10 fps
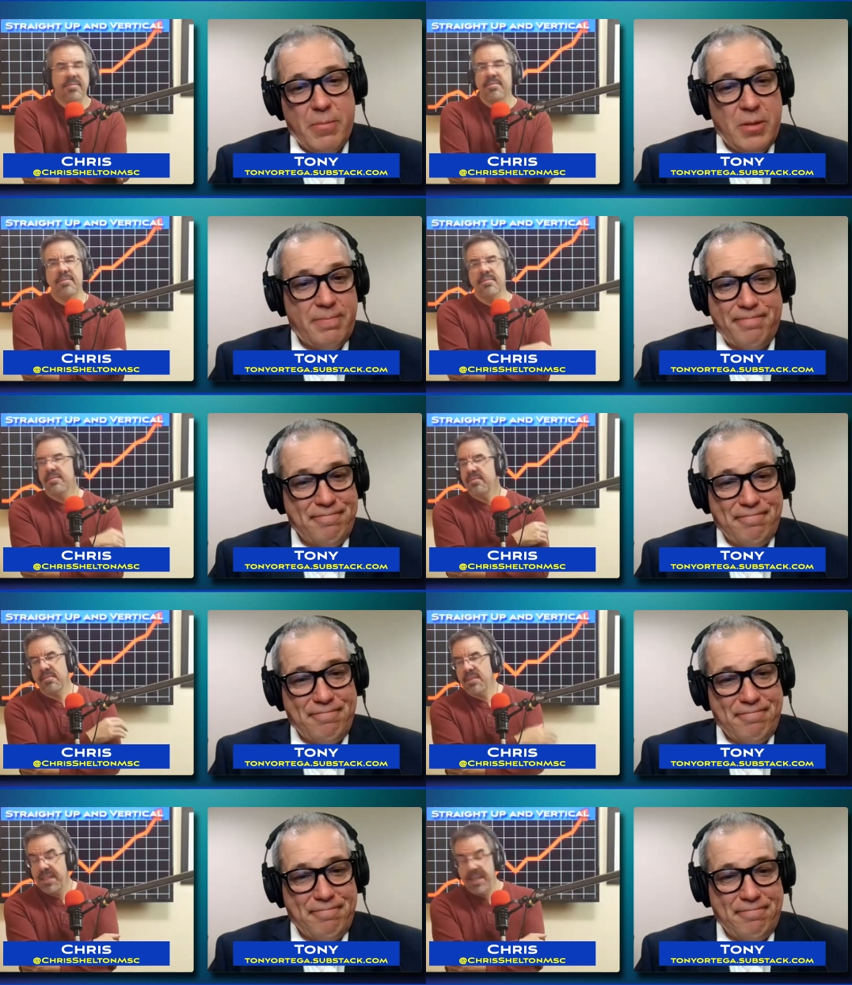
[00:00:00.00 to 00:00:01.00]
Speaker 1: incredible.
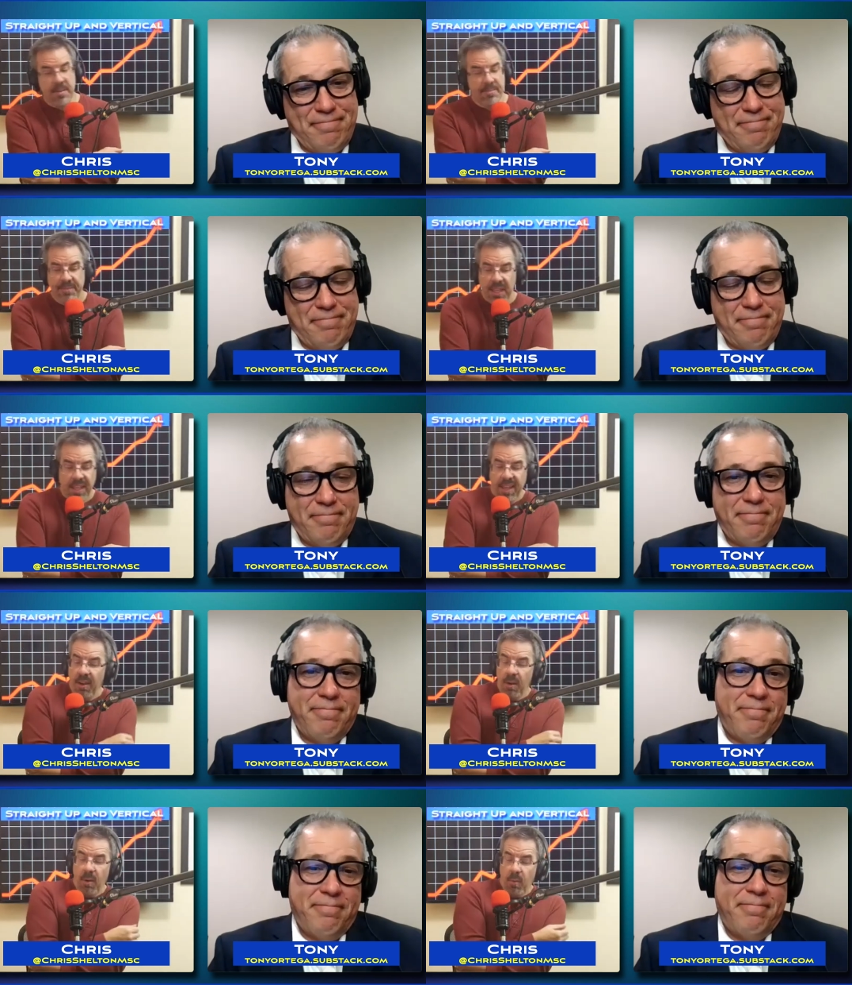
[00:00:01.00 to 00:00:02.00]
Speaker 2: Damn.
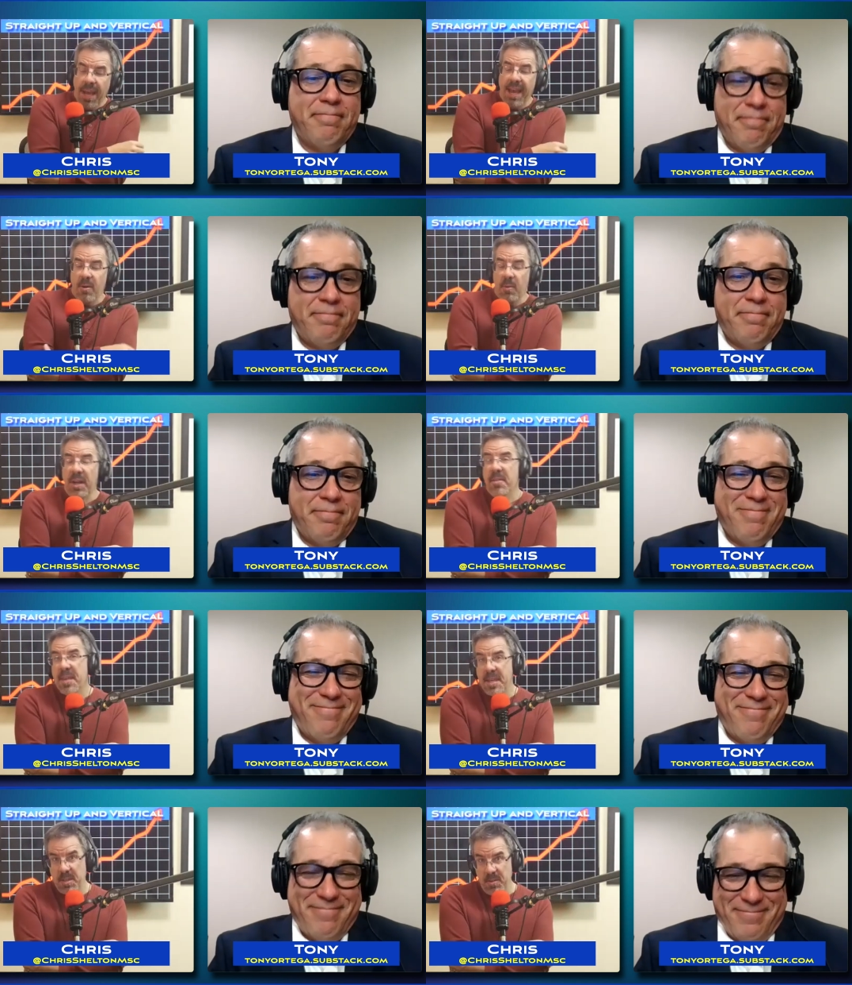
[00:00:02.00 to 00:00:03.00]
Wow. Well,
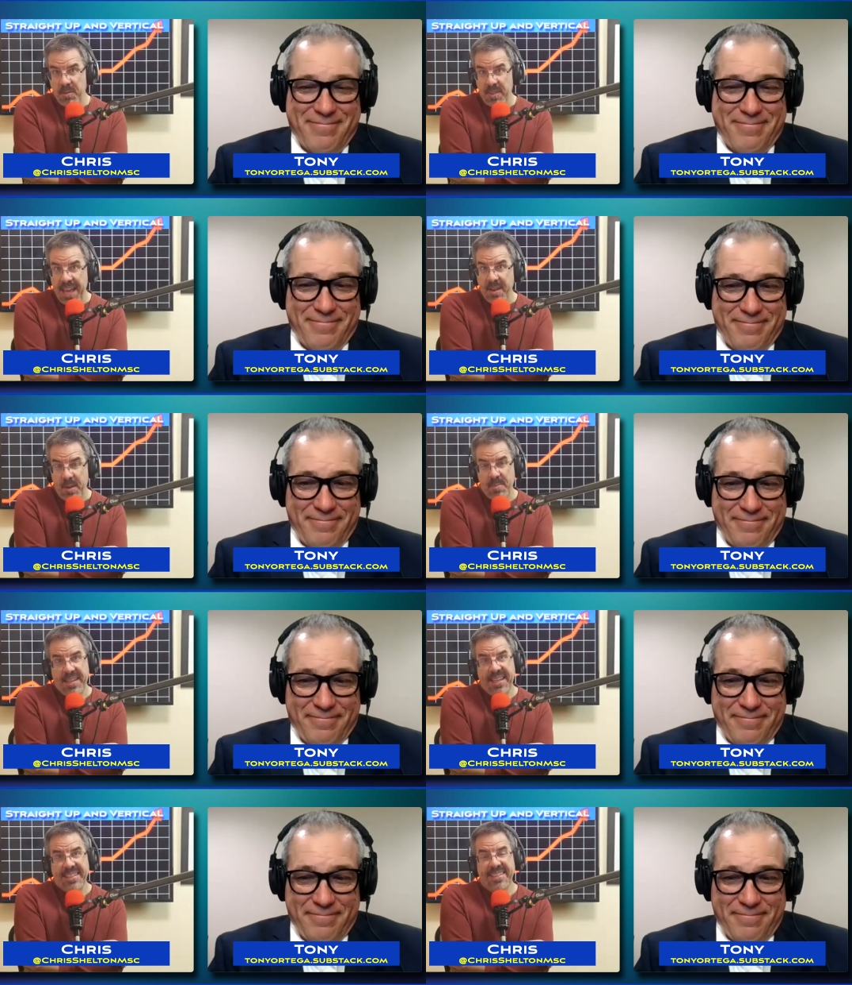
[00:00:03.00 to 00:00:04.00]
thank you for that
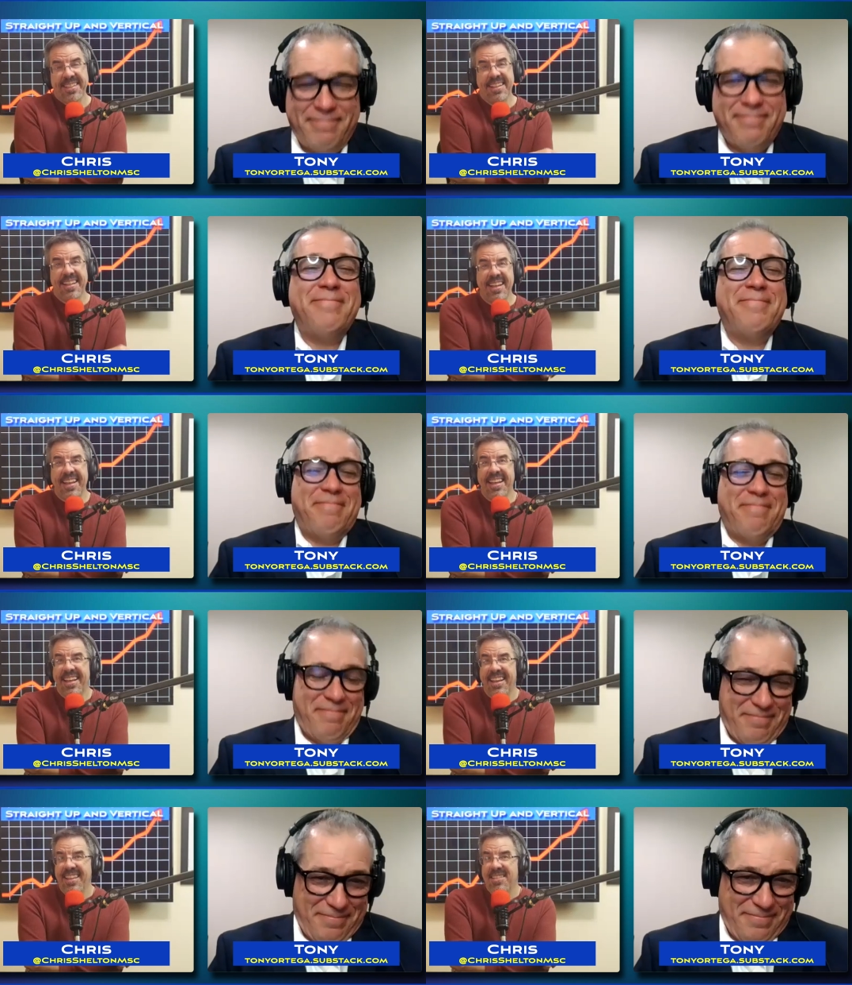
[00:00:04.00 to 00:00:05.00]
update.
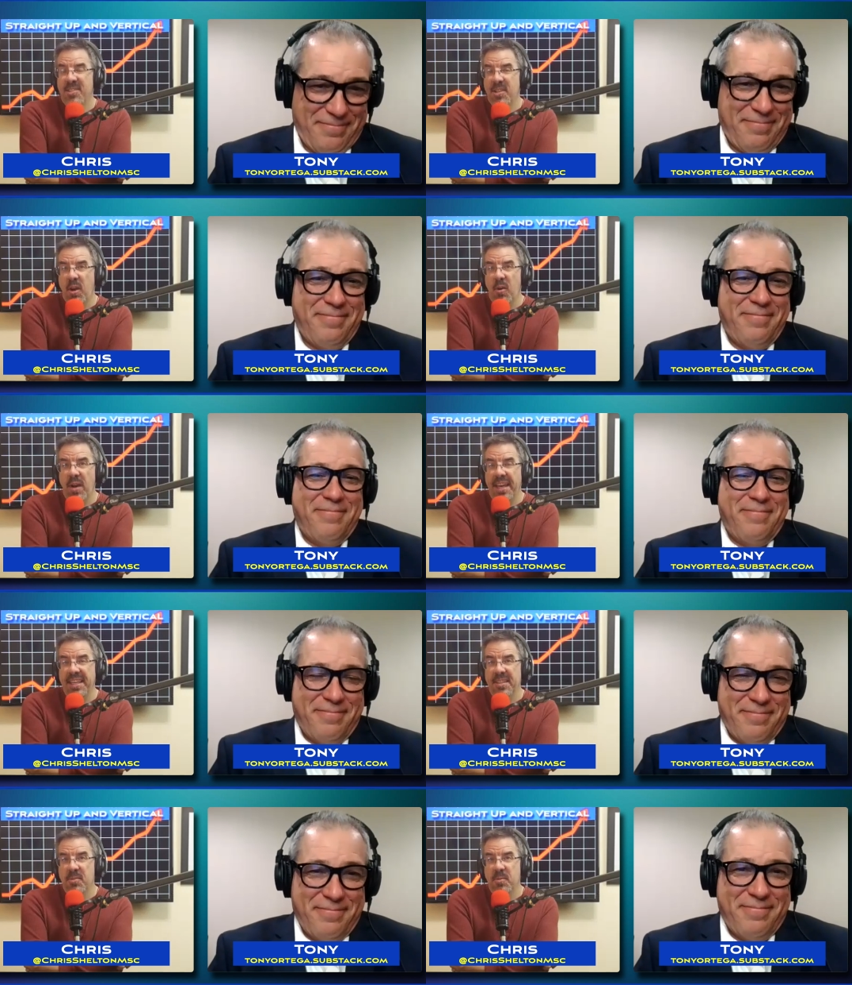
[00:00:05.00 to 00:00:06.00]
Uh, so I
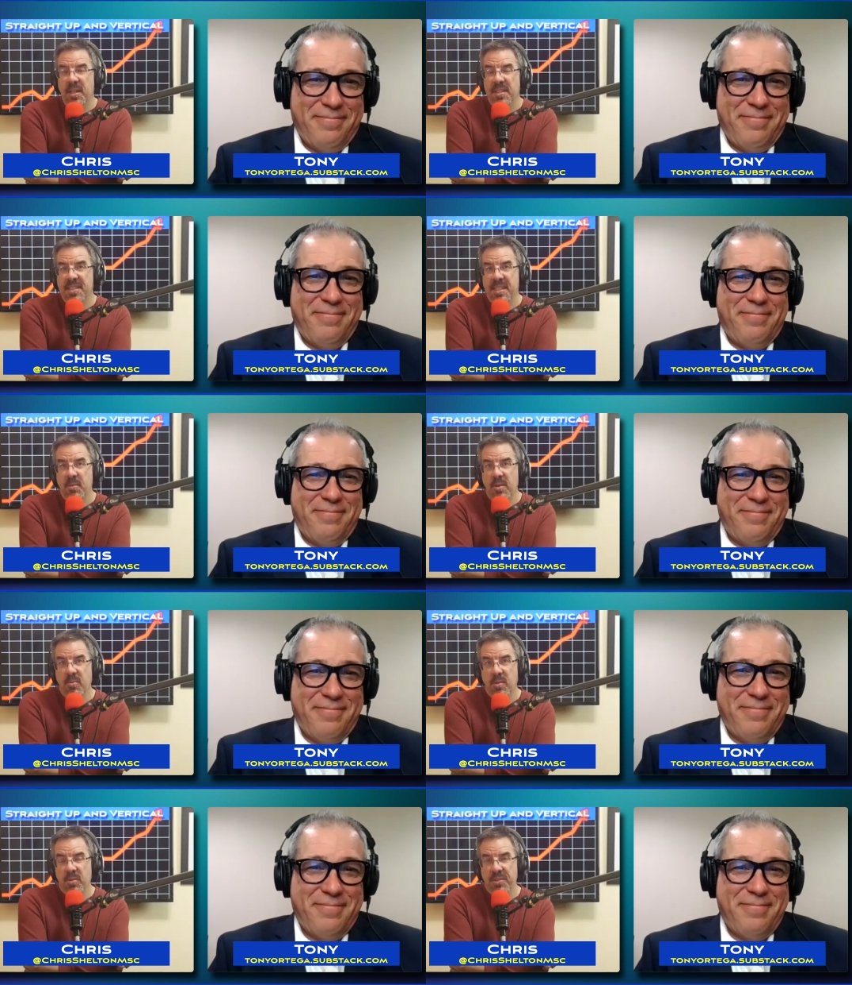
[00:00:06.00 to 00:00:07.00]
guess we're going to see
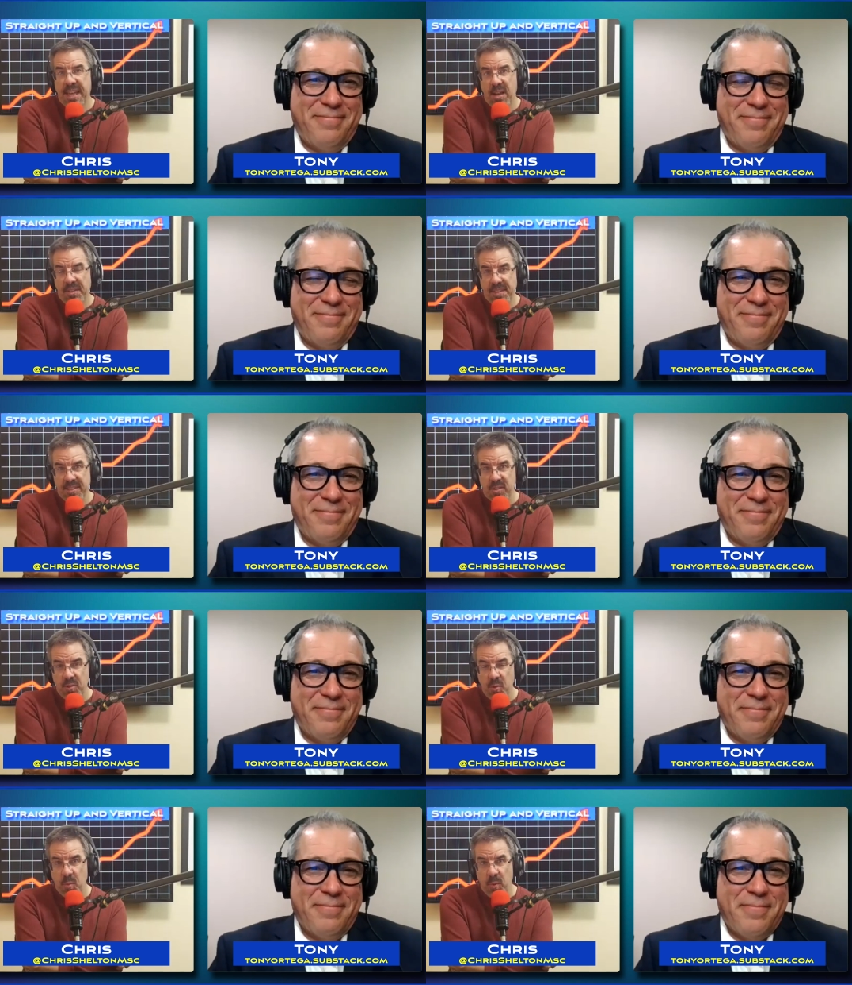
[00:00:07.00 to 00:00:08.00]
what rolls out in this
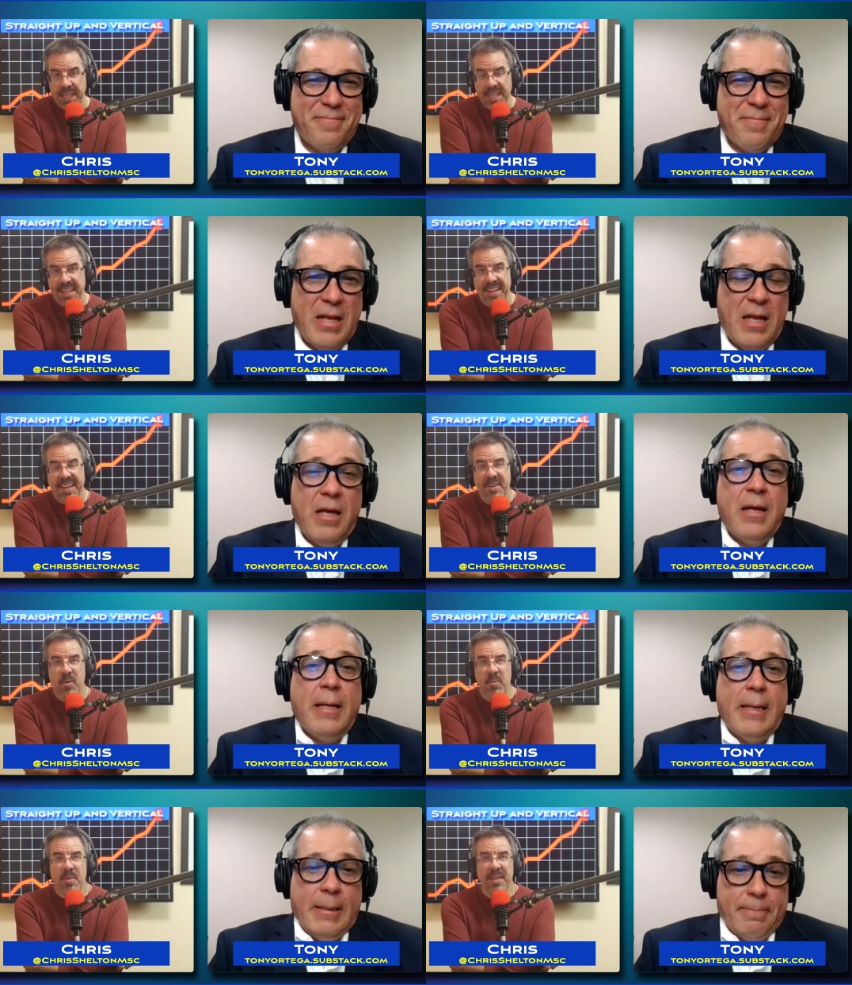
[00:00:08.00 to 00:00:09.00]
new week. I
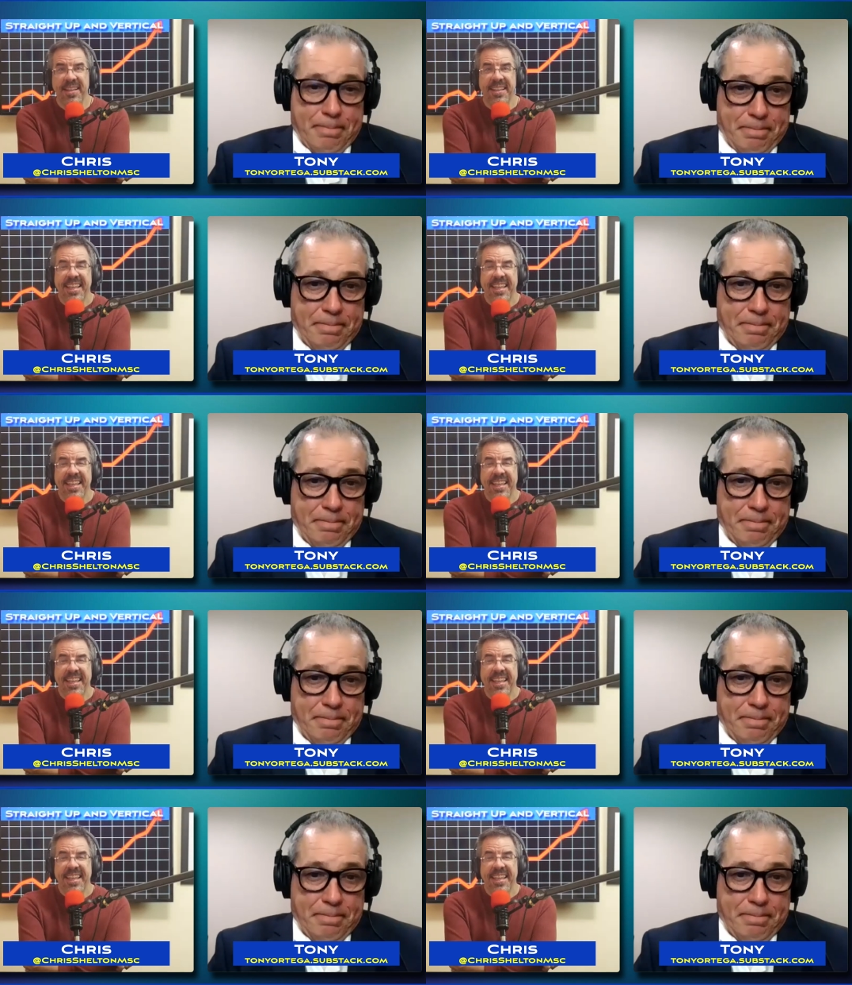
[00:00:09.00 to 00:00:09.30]
hope. Uh,